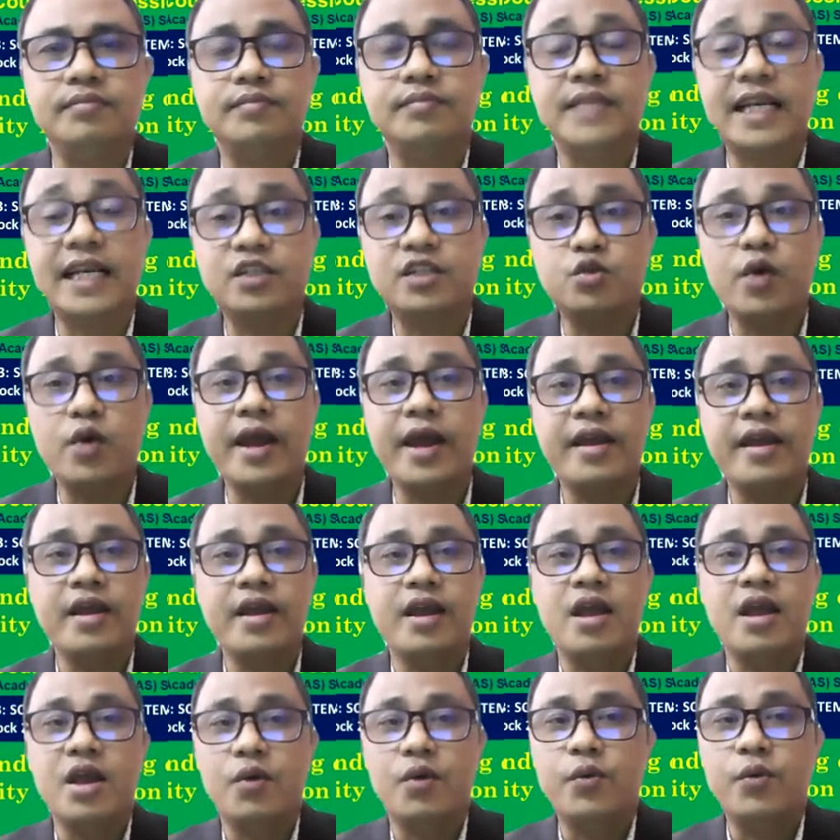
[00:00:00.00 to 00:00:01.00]
That's why
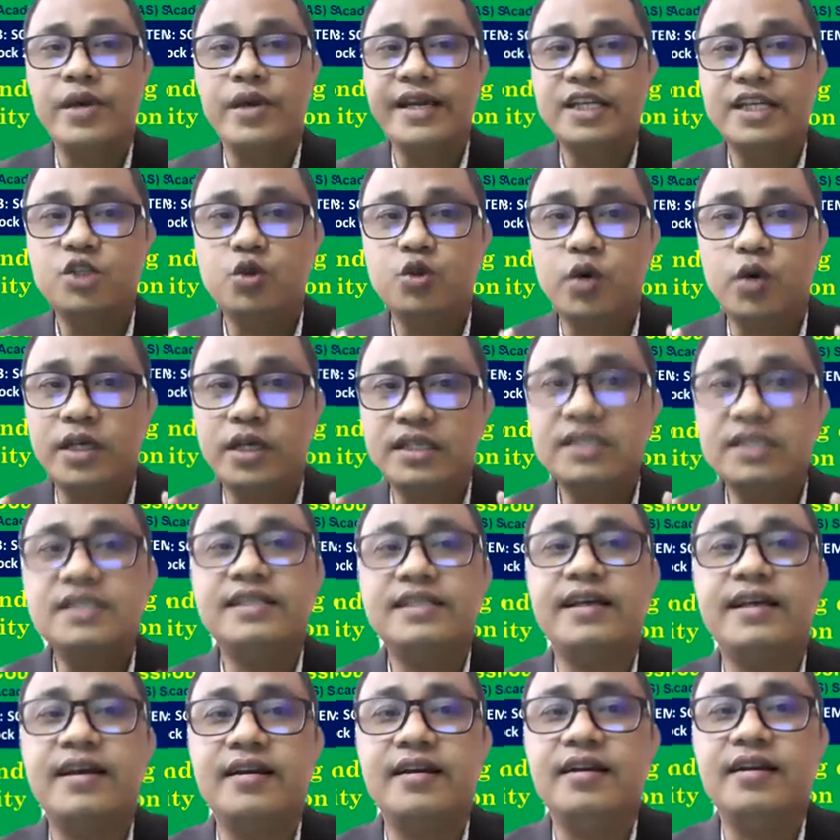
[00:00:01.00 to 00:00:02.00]
we need to
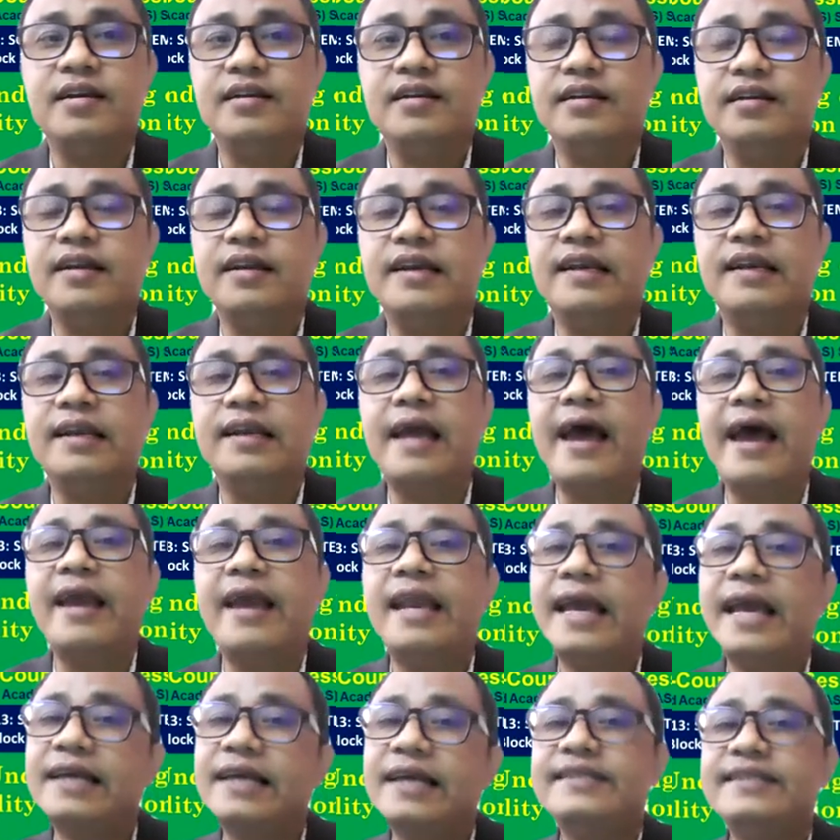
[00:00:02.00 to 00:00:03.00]
understand the
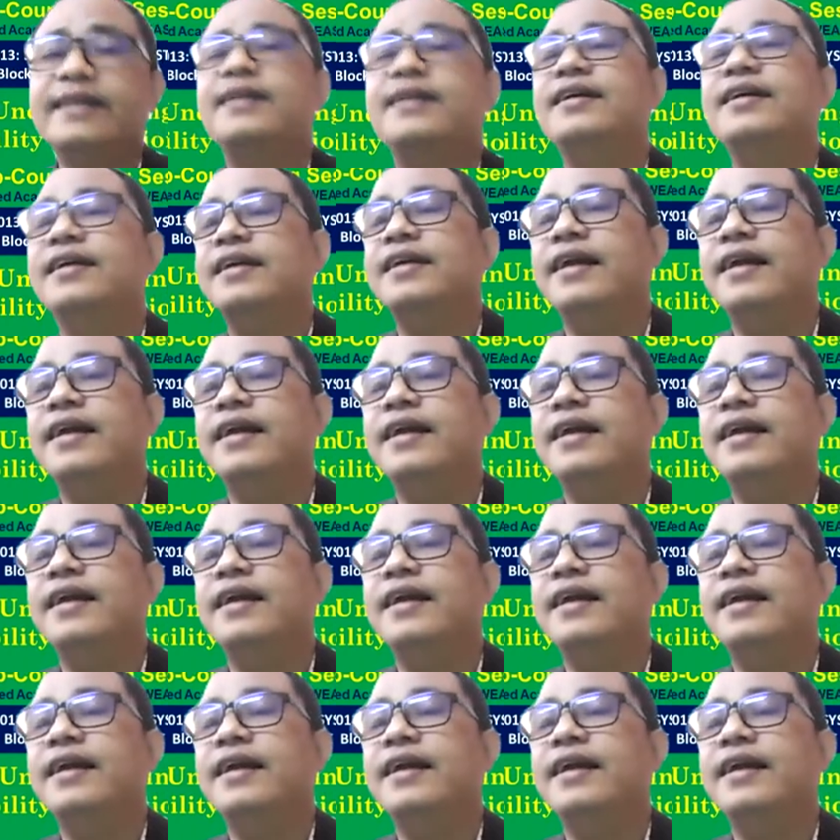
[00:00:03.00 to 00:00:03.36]
dialectical